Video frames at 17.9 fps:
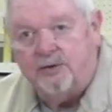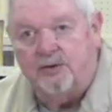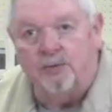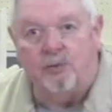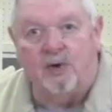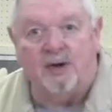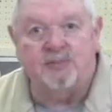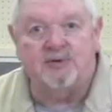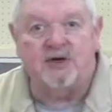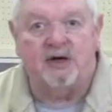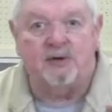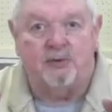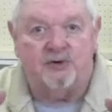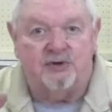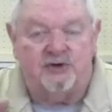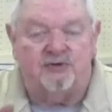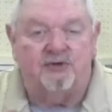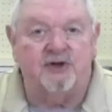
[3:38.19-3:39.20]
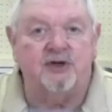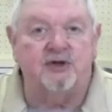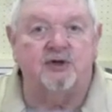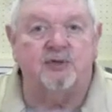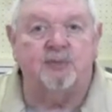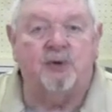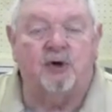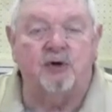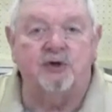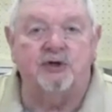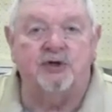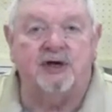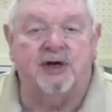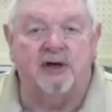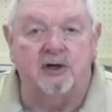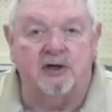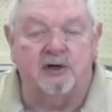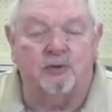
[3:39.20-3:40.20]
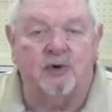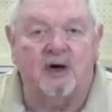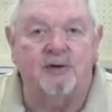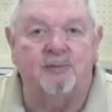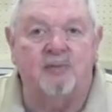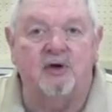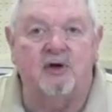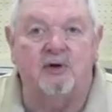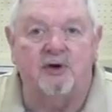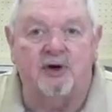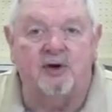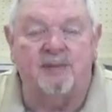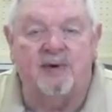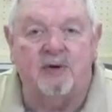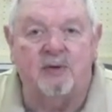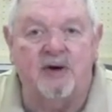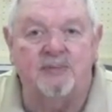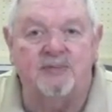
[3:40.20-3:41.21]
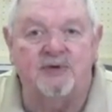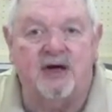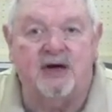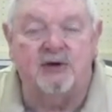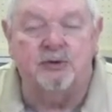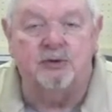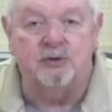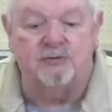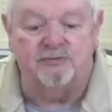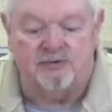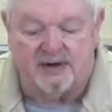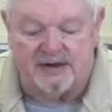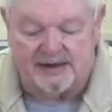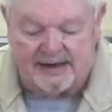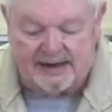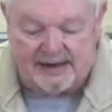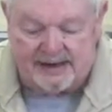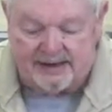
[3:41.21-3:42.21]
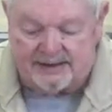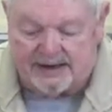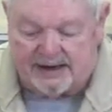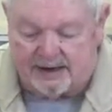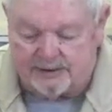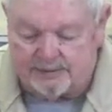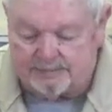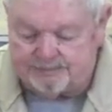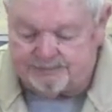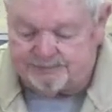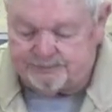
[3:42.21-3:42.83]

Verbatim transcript: the website where this video is posted and look right below it on my website, you will find a handout